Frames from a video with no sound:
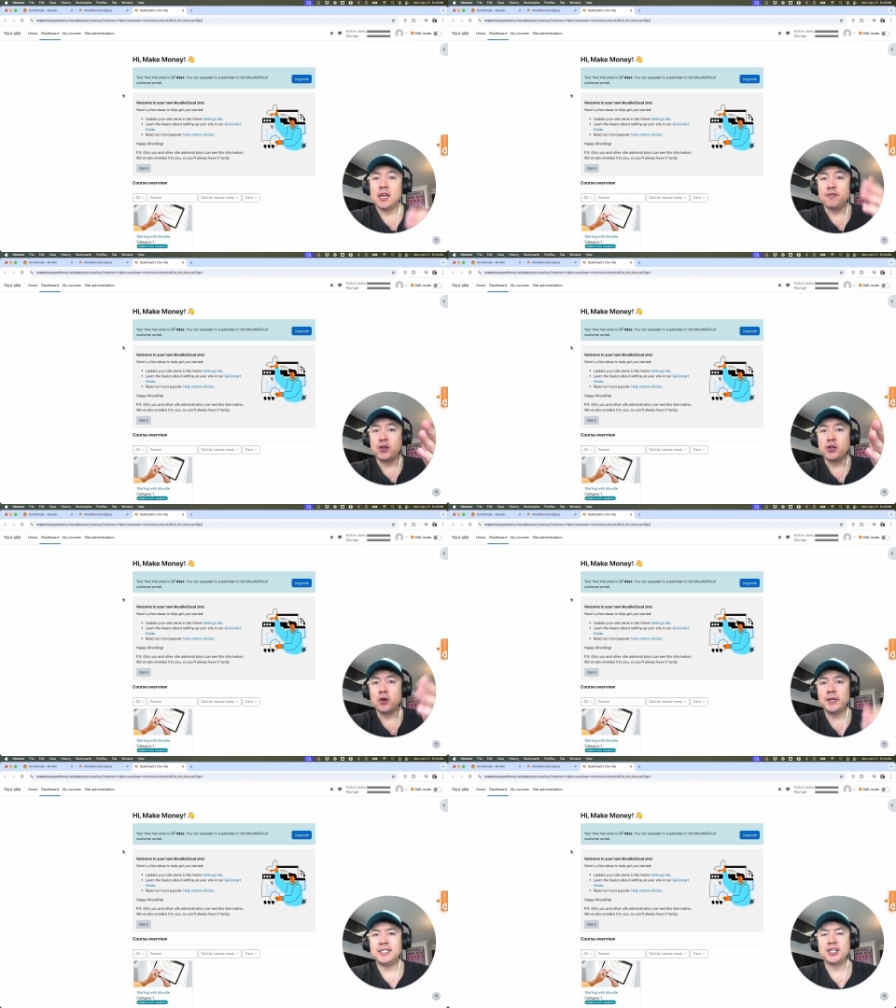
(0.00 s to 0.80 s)
If you
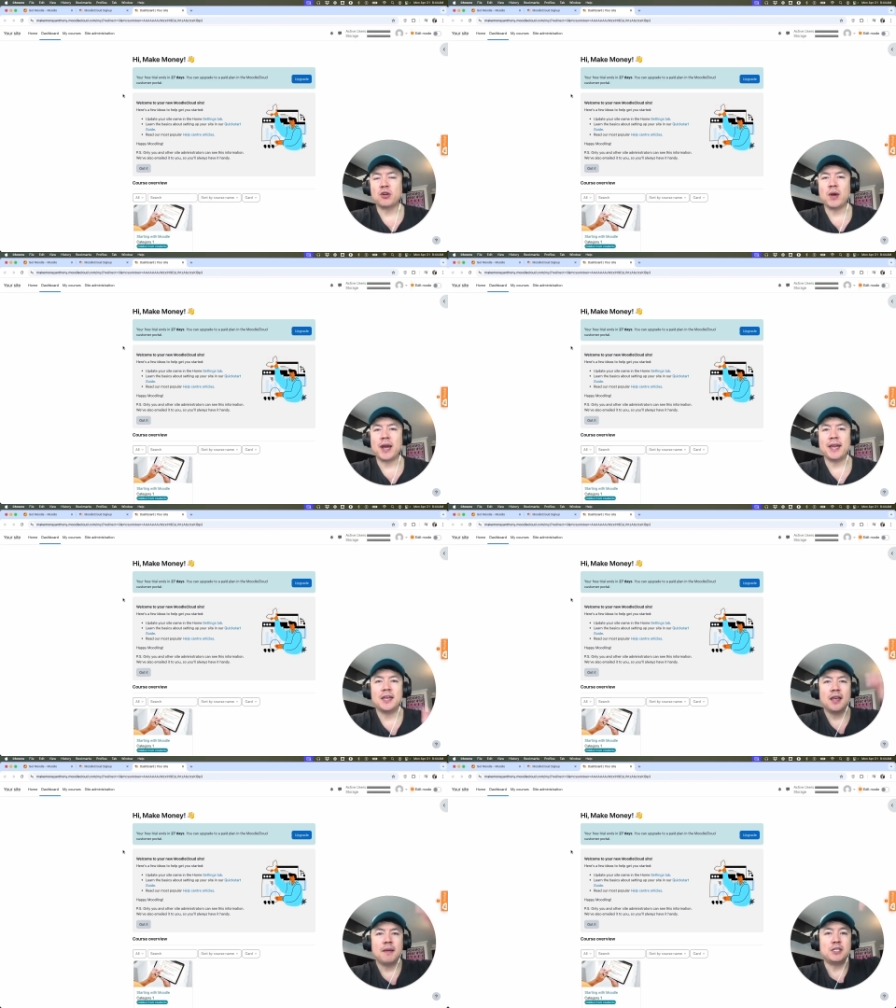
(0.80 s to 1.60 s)
know an easier way,
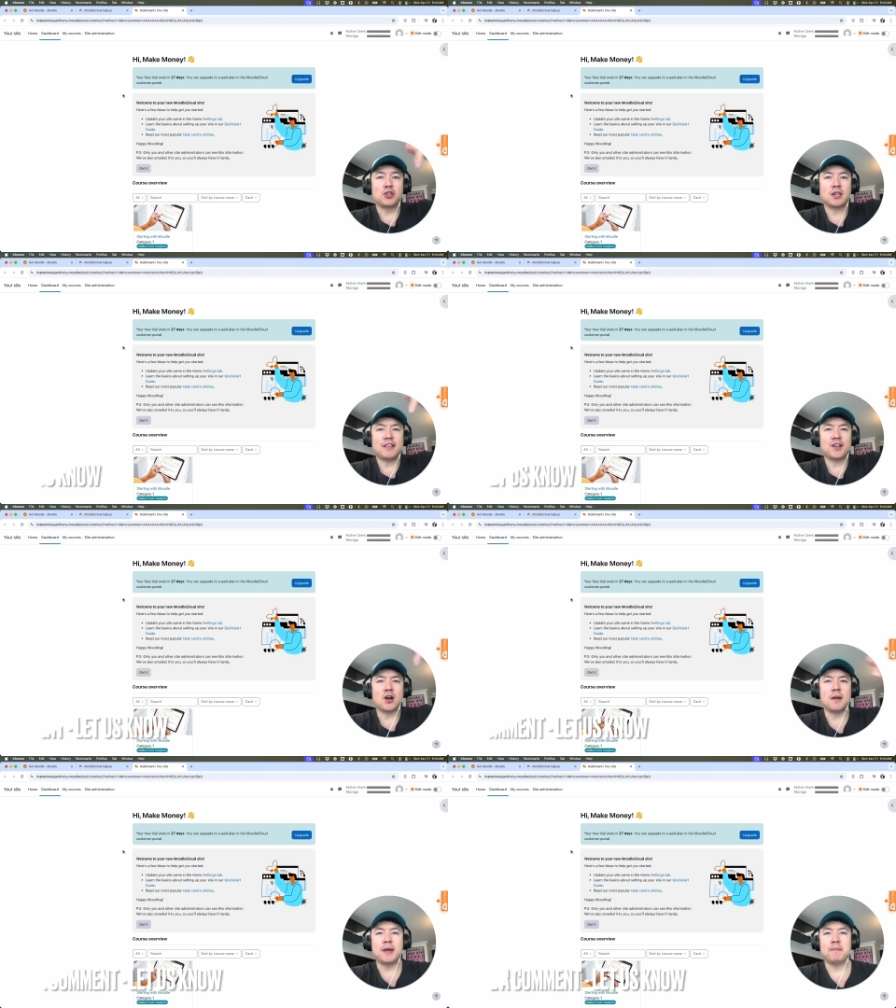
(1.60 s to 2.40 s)
be sure to leave a
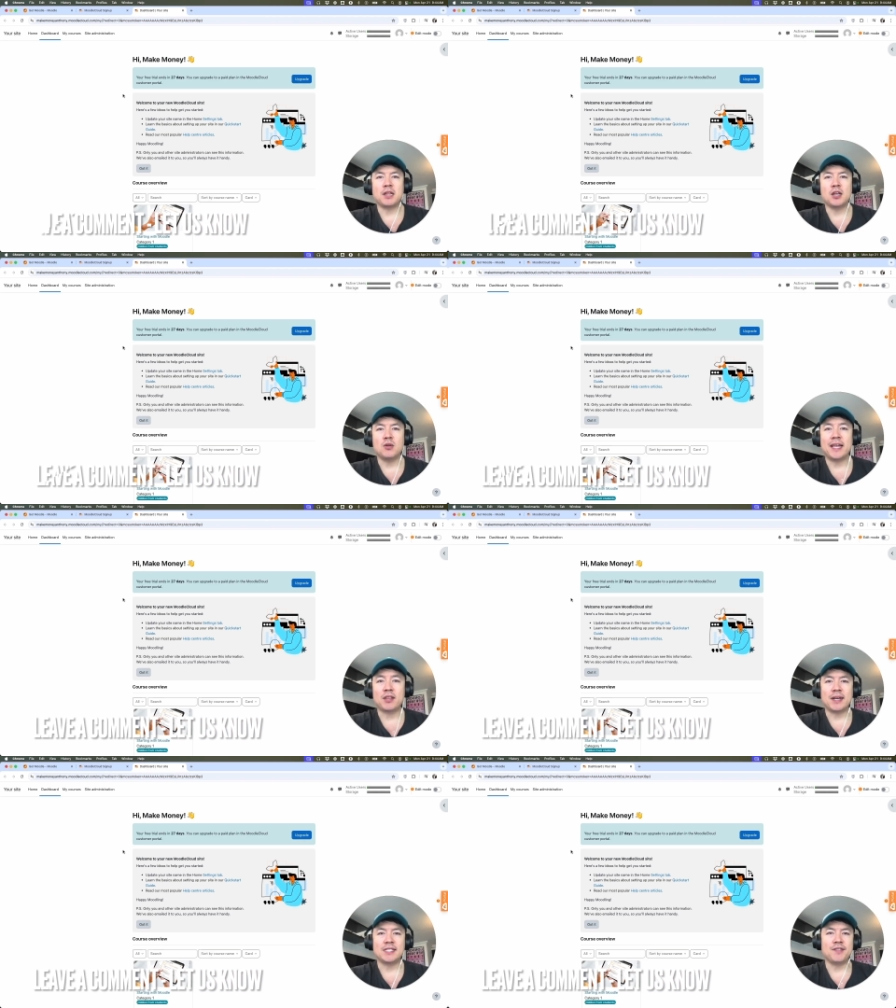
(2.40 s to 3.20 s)
comment below. Let
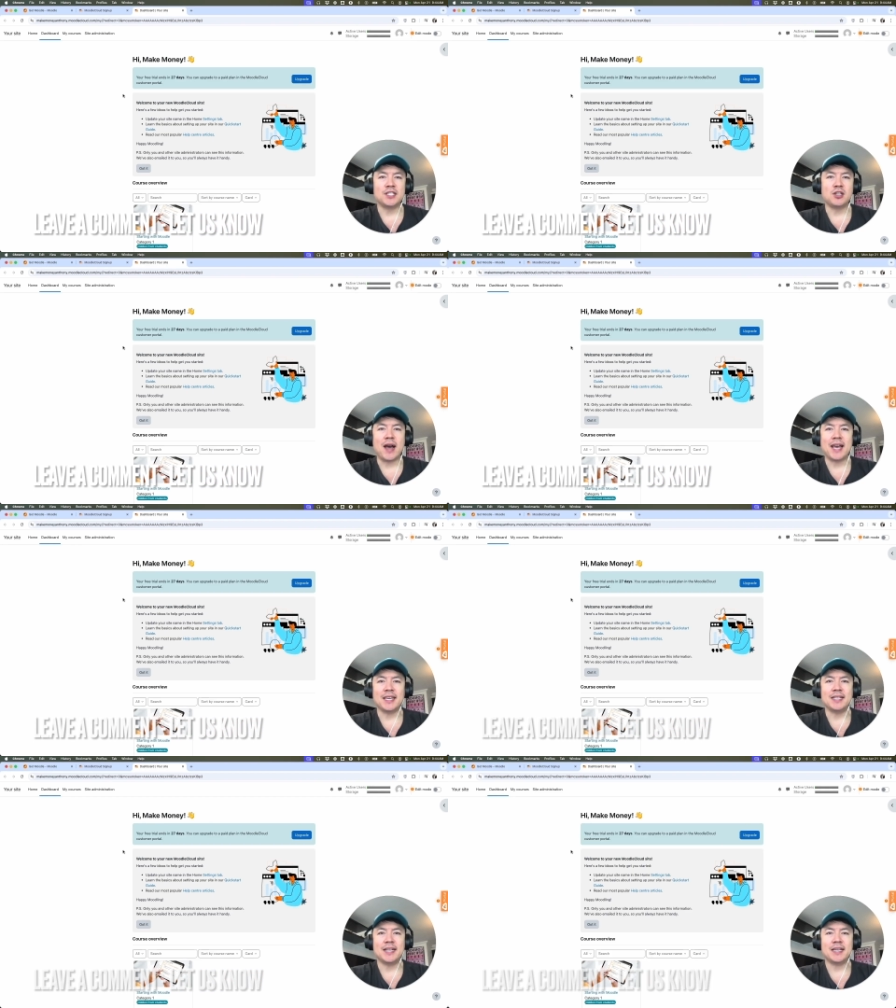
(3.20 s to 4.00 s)
the rest of us know how
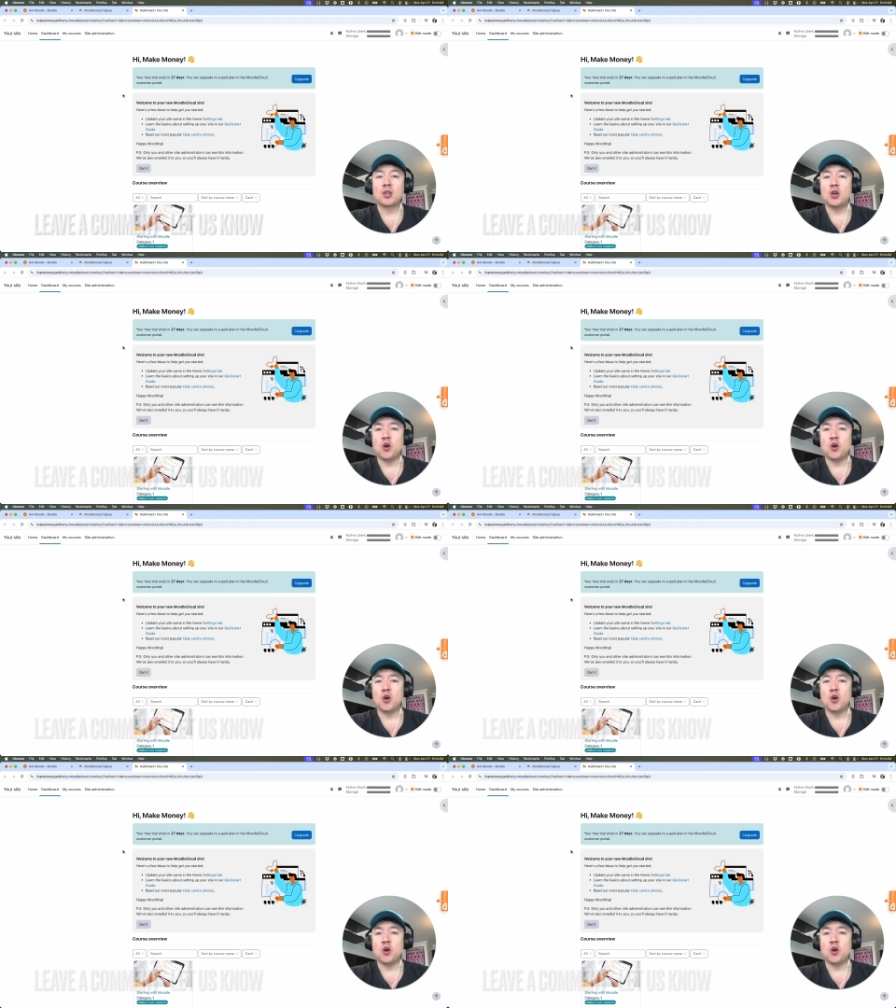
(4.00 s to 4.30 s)
you did it.